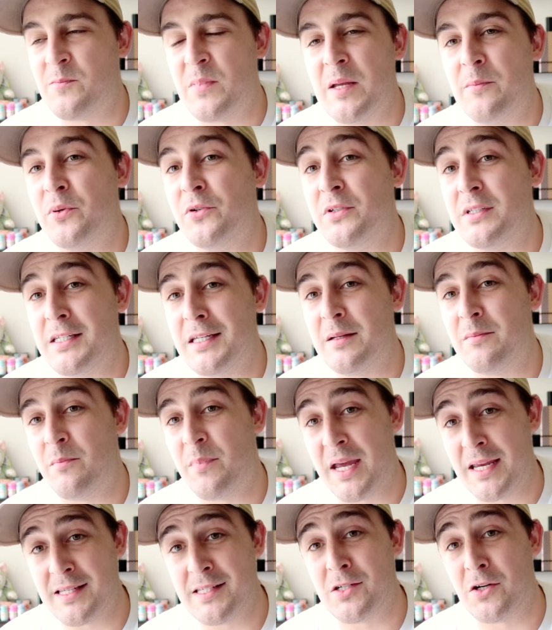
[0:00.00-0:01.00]
people did
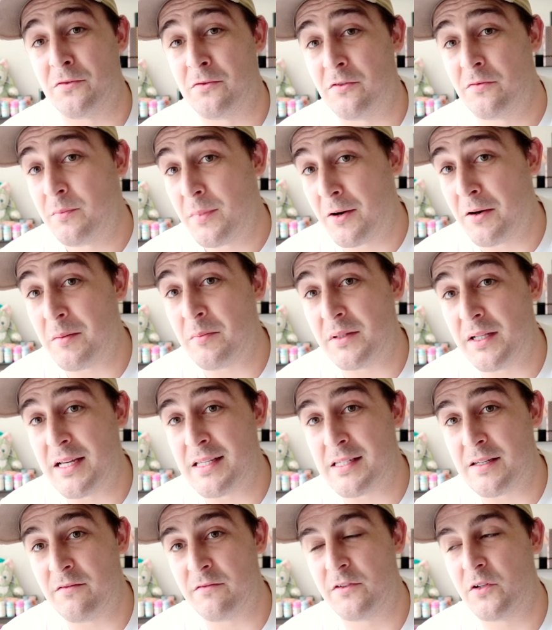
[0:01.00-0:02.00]
based off of Mary
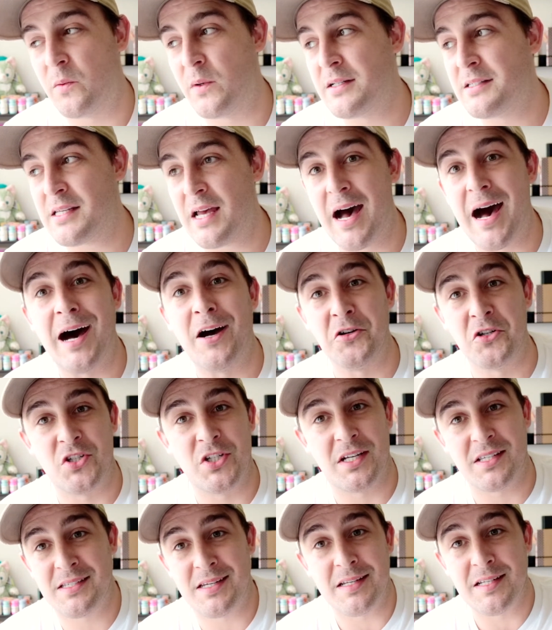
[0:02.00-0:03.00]
Blair's influence are
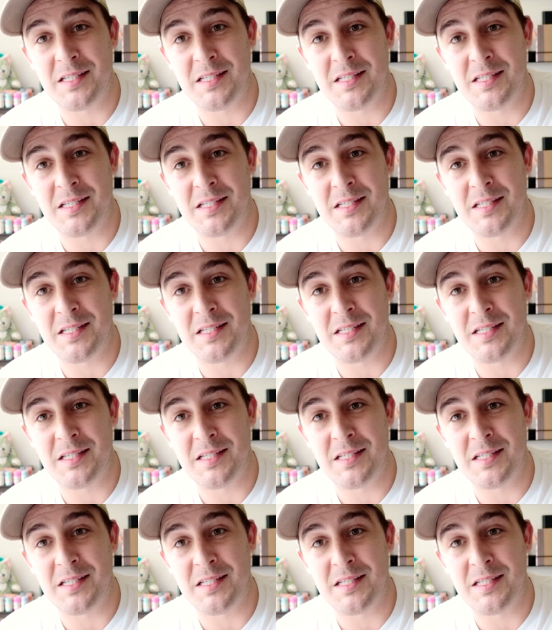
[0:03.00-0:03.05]
just